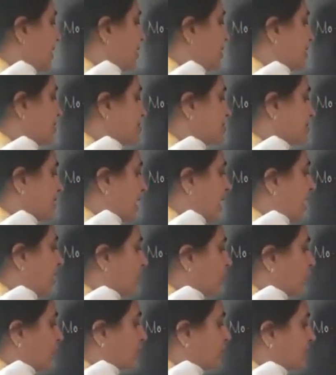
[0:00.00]
in the start
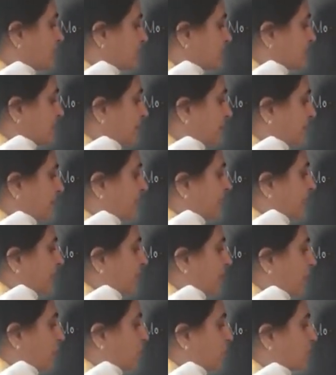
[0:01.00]
of this chapter
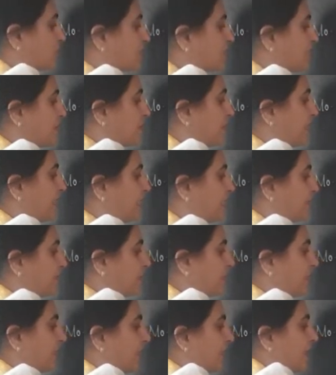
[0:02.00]
about
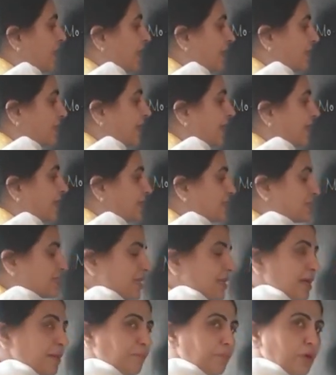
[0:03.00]
gp-dp, that is the
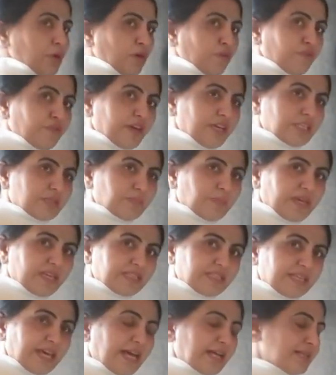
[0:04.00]
number of phase
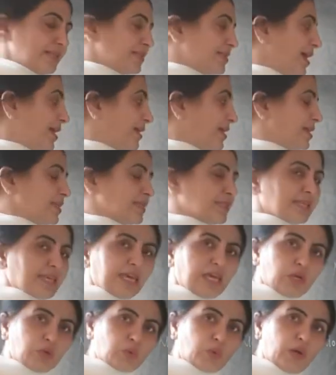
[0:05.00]
space cells, that is
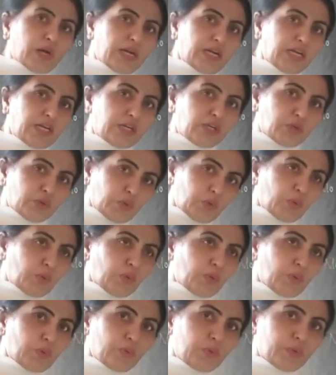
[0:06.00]
equal
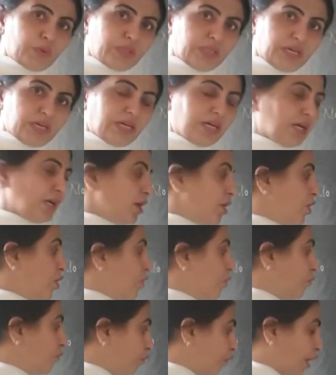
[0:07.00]
to the
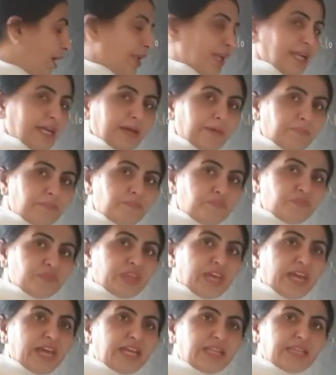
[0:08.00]
volume
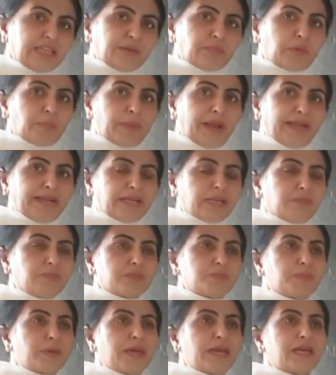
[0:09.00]
in the momentum
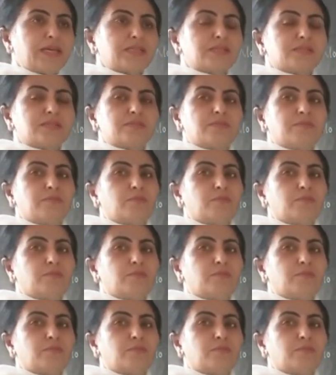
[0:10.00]
space,